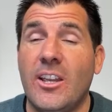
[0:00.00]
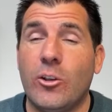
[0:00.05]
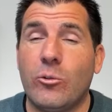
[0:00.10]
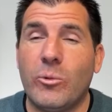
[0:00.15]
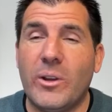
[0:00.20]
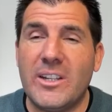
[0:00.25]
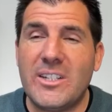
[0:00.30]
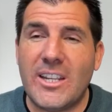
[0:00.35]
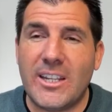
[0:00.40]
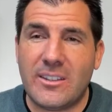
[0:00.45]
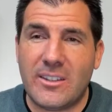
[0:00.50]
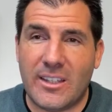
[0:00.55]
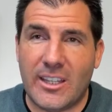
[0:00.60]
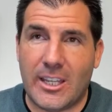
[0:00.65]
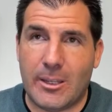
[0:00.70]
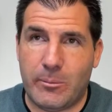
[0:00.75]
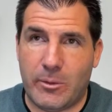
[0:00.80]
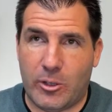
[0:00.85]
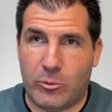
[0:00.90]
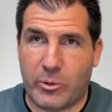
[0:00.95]
We take the
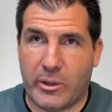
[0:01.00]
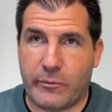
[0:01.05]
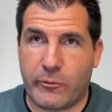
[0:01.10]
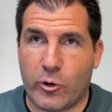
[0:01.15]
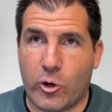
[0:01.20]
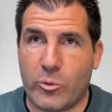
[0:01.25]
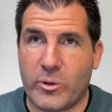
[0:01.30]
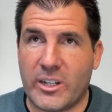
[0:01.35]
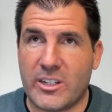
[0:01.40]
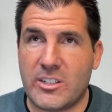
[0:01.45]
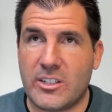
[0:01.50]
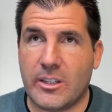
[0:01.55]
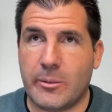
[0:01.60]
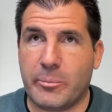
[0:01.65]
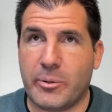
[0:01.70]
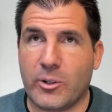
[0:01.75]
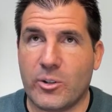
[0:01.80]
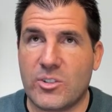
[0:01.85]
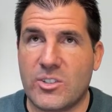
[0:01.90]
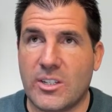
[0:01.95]
email, we forward it to the
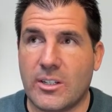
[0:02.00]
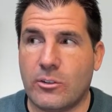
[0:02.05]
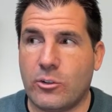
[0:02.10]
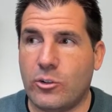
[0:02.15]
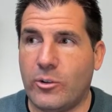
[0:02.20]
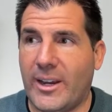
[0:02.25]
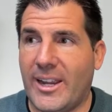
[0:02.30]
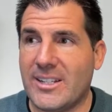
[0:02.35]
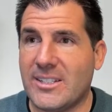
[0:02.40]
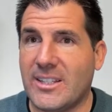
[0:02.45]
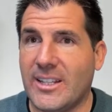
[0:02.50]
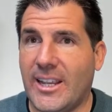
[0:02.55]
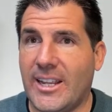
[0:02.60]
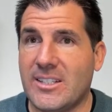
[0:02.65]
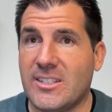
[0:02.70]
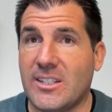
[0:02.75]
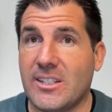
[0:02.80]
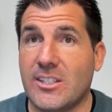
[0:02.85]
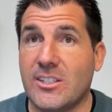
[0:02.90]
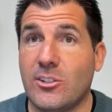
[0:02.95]
person who has the
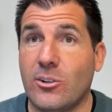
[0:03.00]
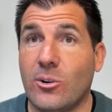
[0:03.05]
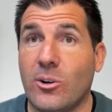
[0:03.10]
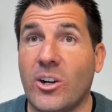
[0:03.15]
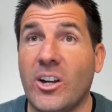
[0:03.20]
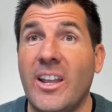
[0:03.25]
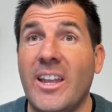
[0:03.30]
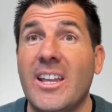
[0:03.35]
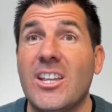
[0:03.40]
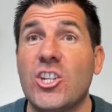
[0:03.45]
Etsy store.